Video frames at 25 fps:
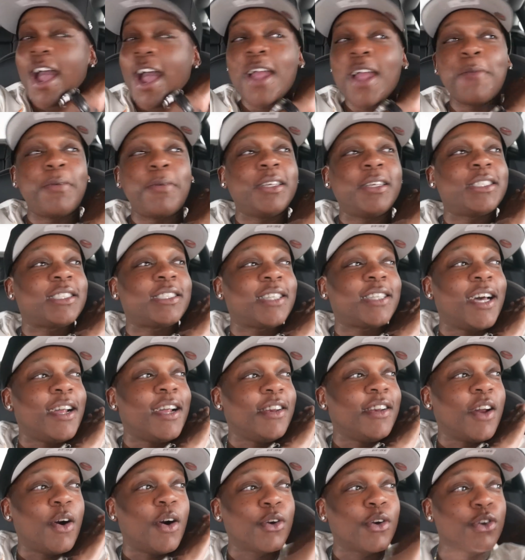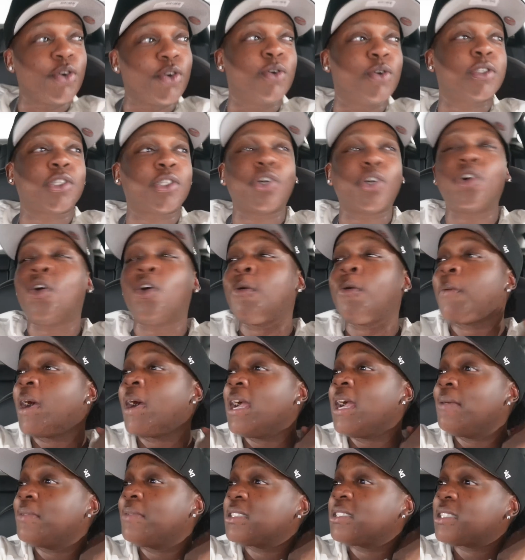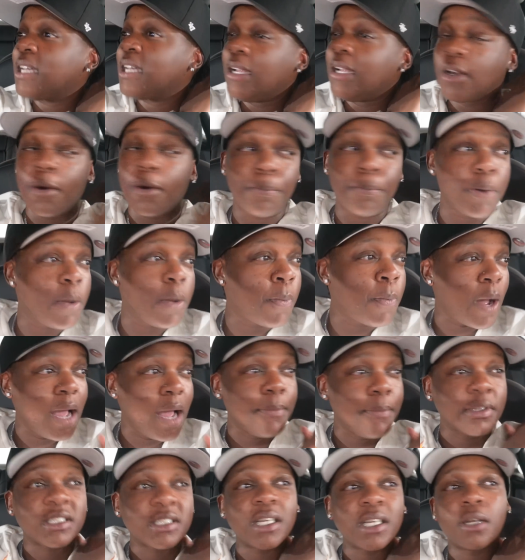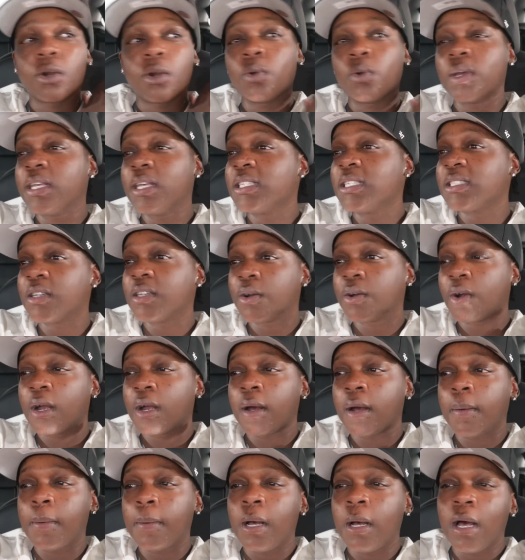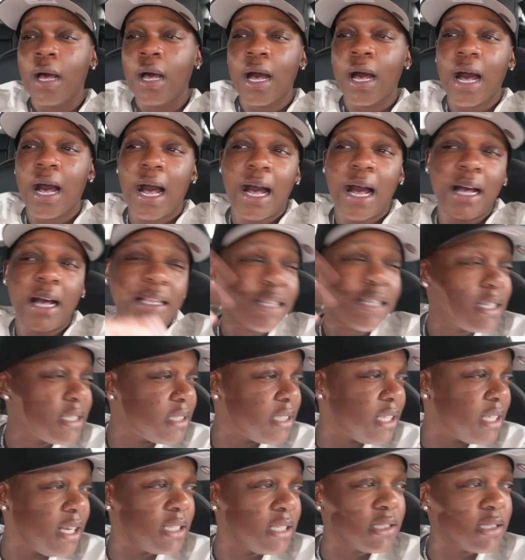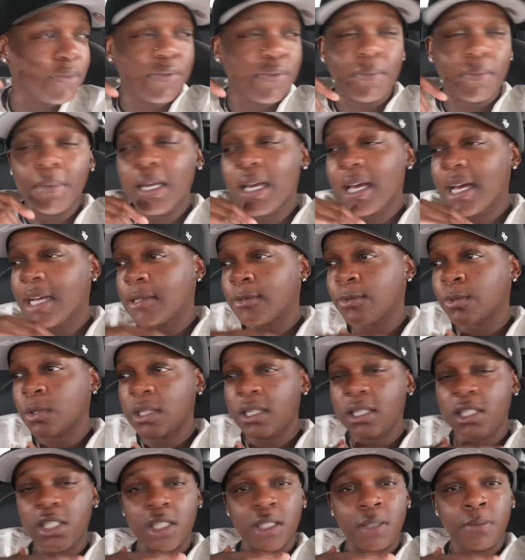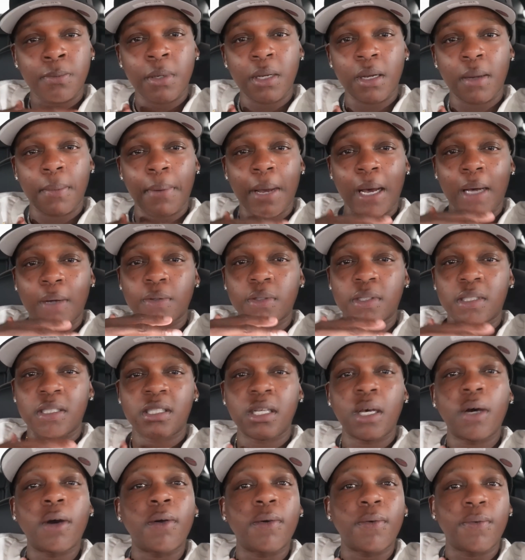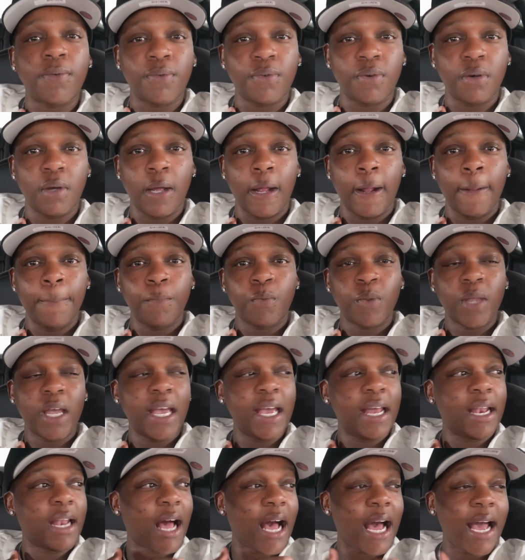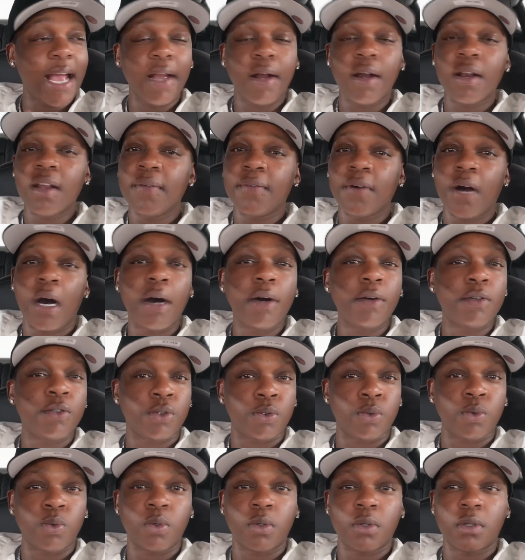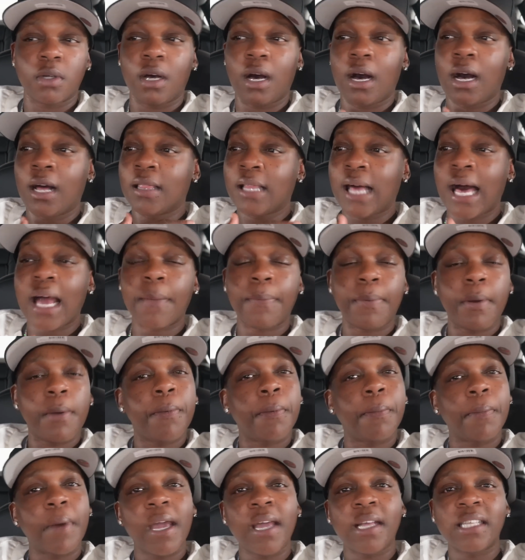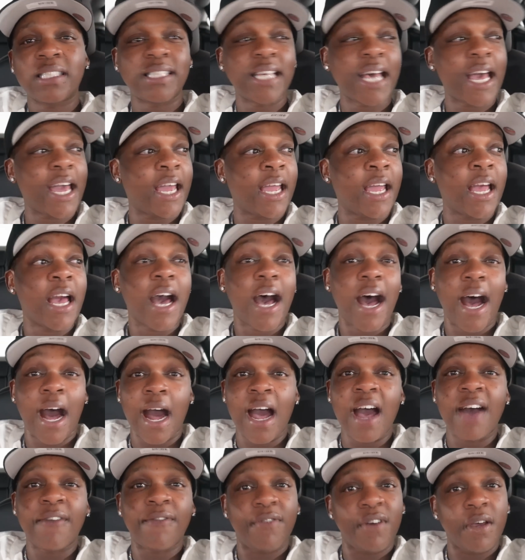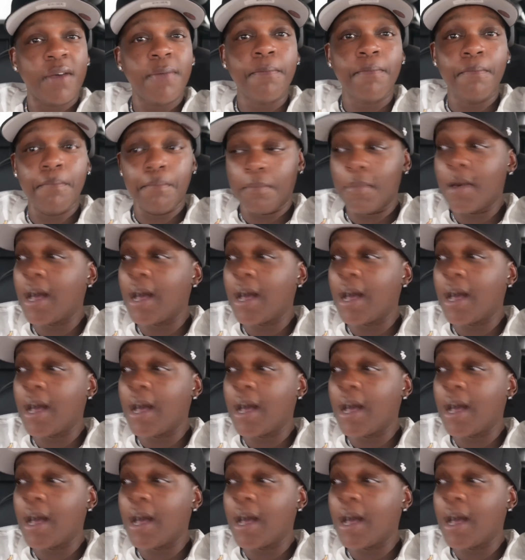ain't been studying no YouTube, I ain't been studying no people, I ain't been studying no Instagram. This season for me has really just been about self. And I ain't gonna even hold you. A lot of people may say I have been